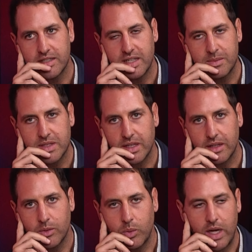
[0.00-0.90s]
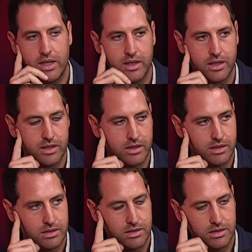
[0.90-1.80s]
of seems like the way that
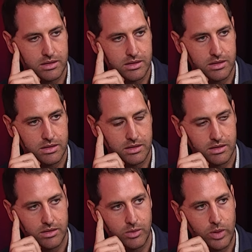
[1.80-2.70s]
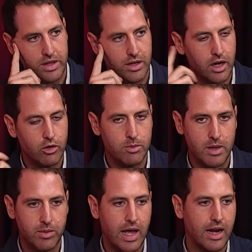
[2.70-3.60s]
the way that I
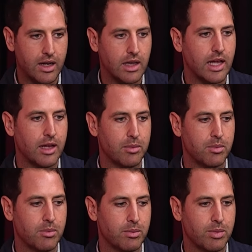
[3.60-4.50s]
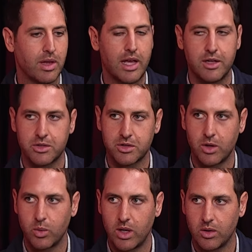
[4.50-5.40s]
remember Adelaide playing
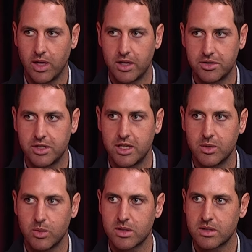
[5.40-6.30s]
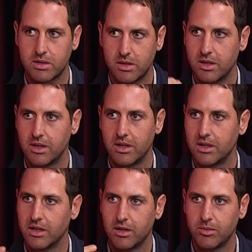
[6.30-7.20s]
so well last year was
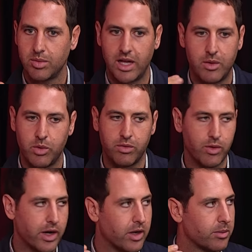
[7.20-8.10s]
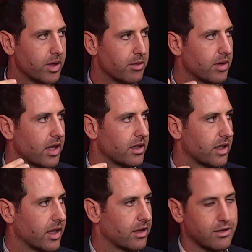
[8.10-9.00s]
playing with freedom and
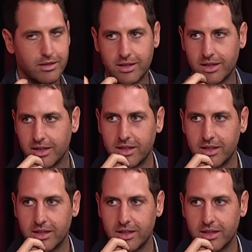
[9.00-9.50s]
and like mm.